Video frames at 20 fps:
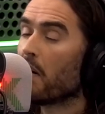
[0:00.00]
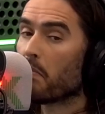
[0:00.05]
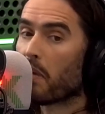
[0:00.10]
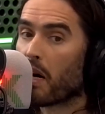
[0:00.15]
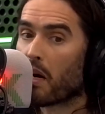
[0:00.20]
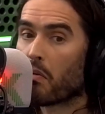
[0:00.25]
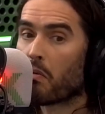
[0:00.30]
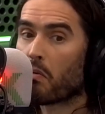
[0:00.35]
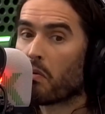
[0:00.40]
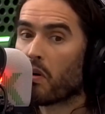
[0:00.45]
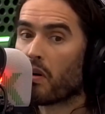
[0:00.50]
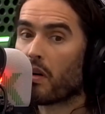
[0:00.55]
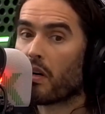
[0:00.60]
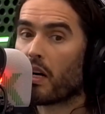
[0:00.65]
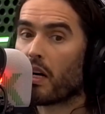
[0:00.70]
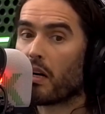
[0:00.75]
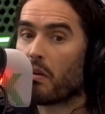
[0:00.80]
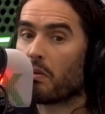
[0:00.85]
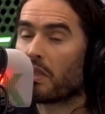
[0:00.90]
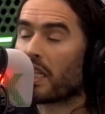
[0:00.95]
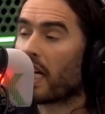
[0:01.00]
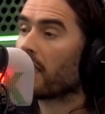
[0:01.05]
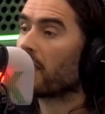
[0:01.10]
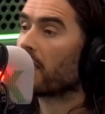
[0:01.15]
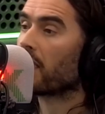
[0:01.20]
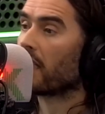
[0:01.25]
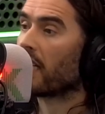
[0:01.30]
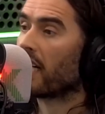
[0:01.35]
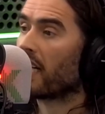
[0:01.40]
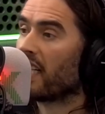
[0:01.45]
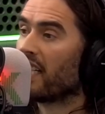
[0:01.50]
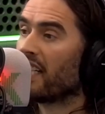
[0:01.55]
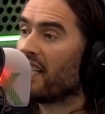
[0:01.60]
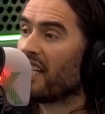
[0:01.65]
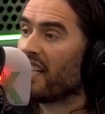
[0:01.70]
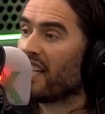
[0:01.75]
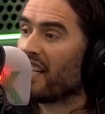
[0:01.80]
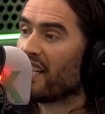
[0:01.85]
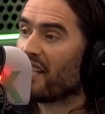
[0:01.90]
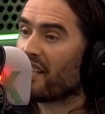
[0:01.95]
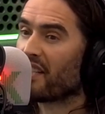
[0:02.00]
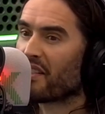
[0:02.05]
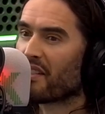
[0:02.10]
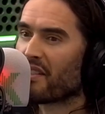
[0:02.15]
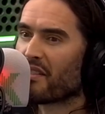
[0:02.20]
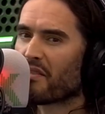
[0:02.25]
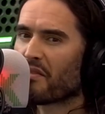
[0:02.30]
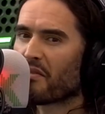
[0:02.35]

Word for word: But what I would add to that is